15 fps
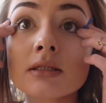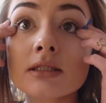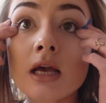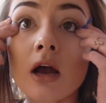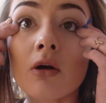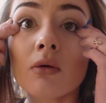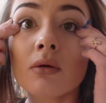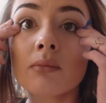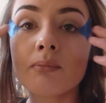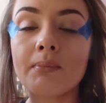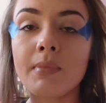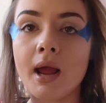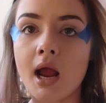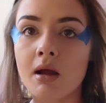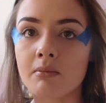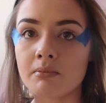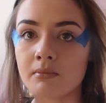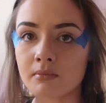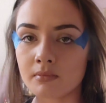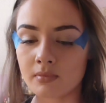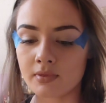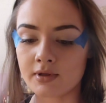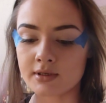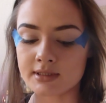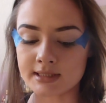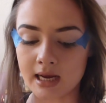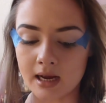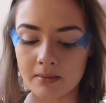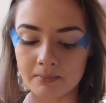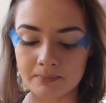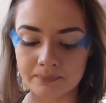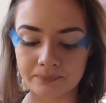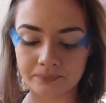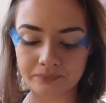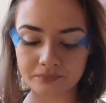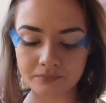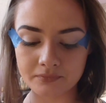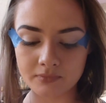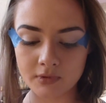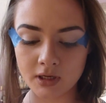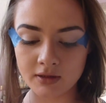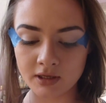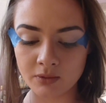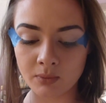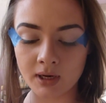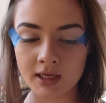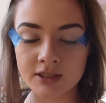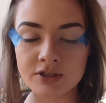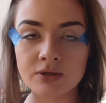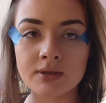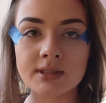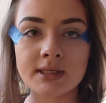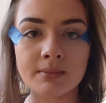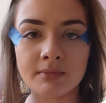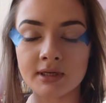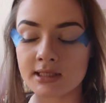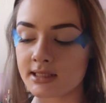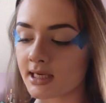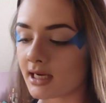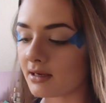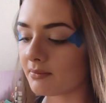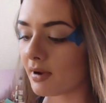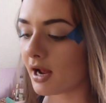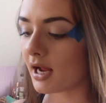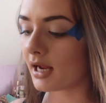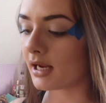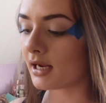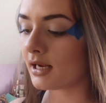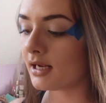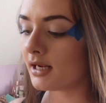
So, bam. There's that. And then what I do is I'm going to take my